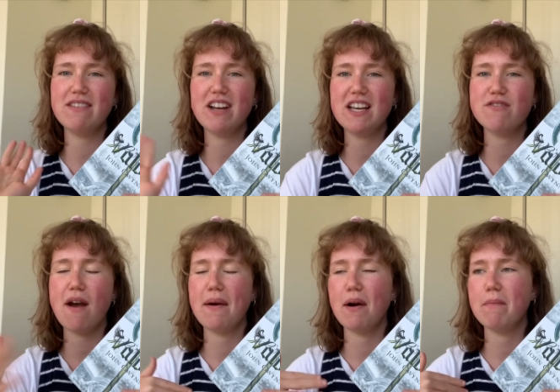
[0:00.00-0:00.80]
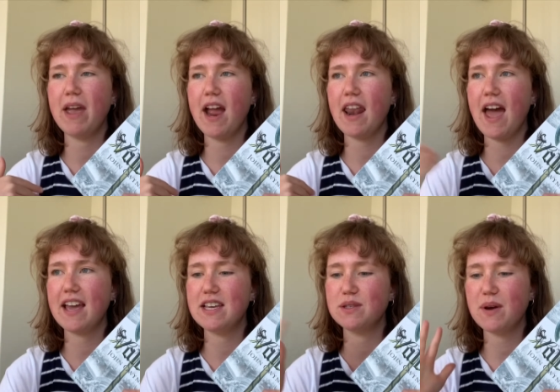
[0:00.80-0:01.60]
really growing on me. Like,
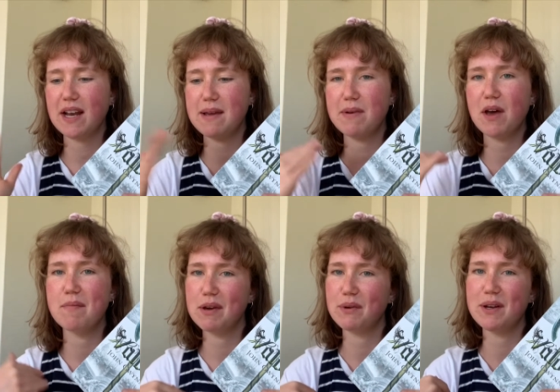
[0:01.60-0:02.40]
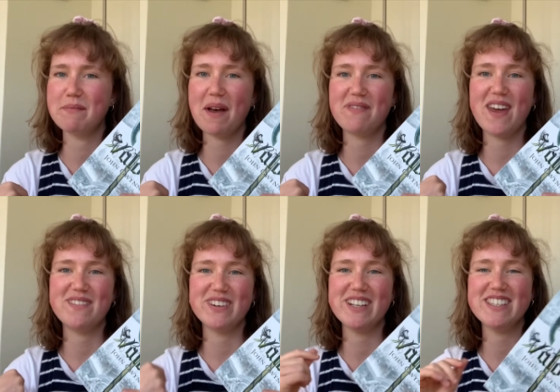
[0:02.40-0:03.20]
he's quickly becoming one of my
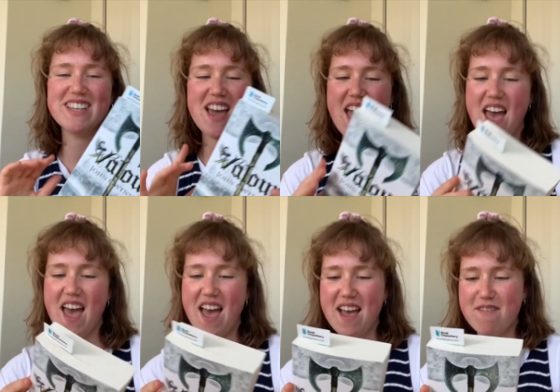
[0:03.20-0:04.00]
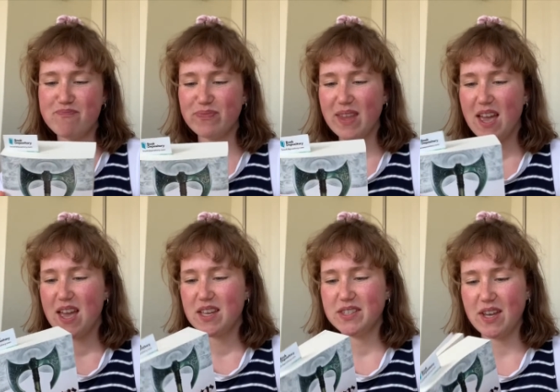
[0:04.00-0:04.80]
favourites.
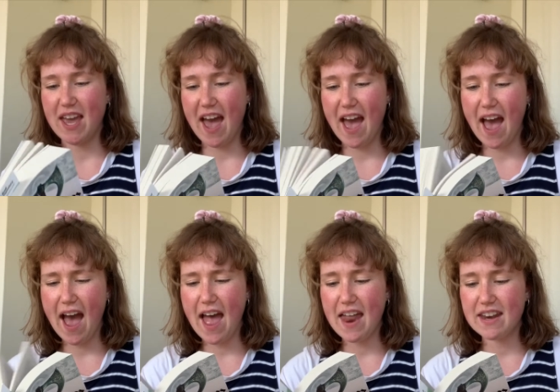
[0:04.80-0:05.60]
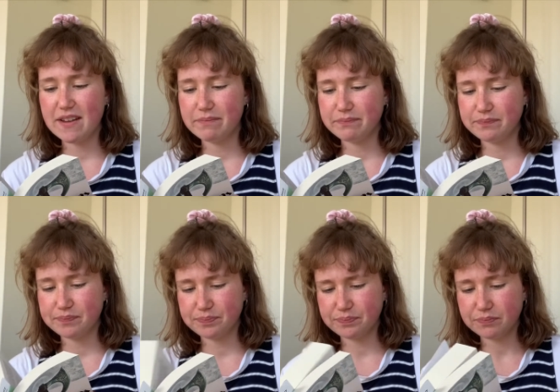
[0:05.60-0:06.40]
So, yeah. And
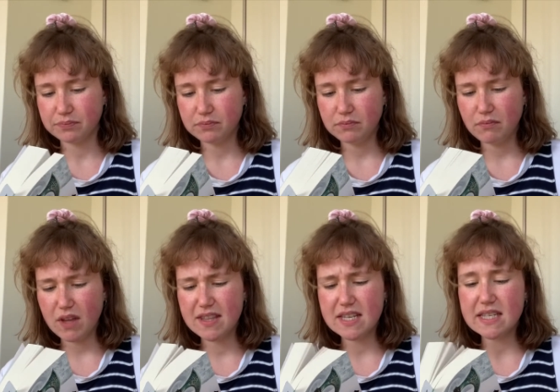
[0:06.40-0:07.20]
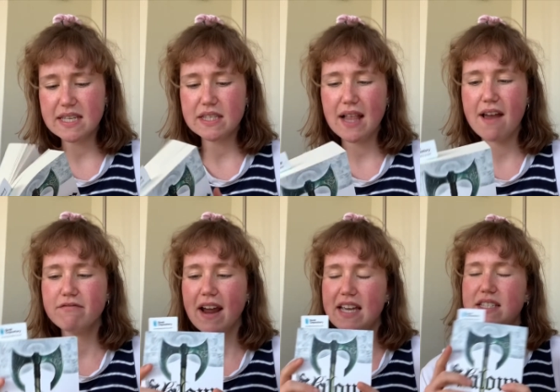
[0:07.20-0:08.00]
there's this, like,
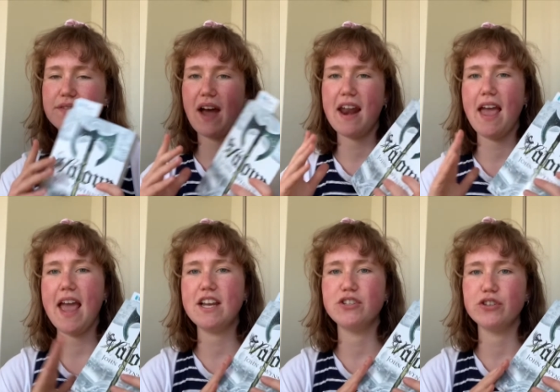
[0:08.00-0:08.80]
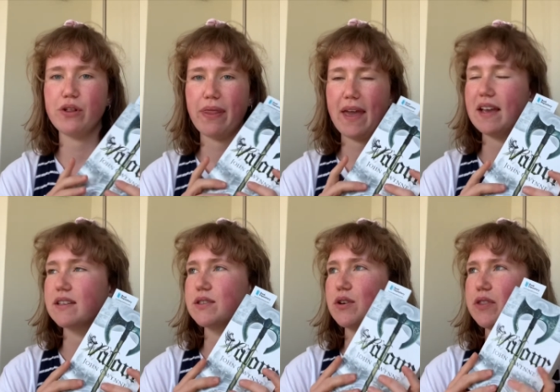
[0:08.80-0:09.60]
race of kind of angel
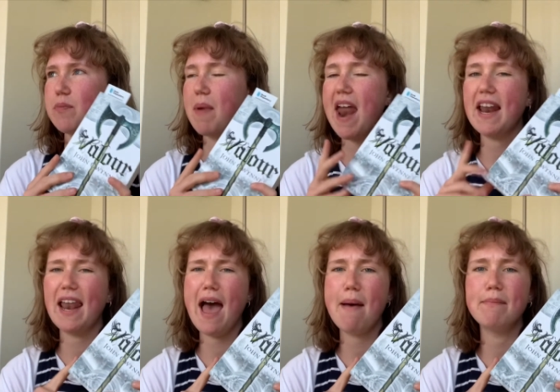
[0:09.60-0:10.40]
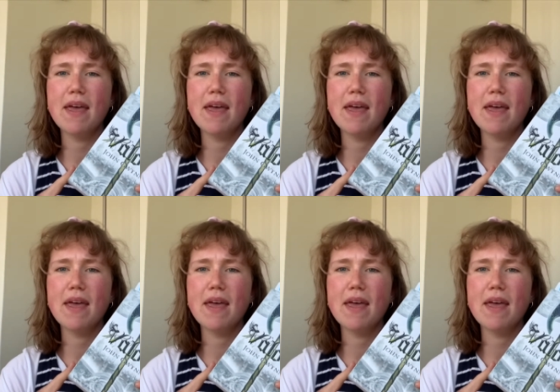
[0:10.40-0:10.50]
things called the Benelem.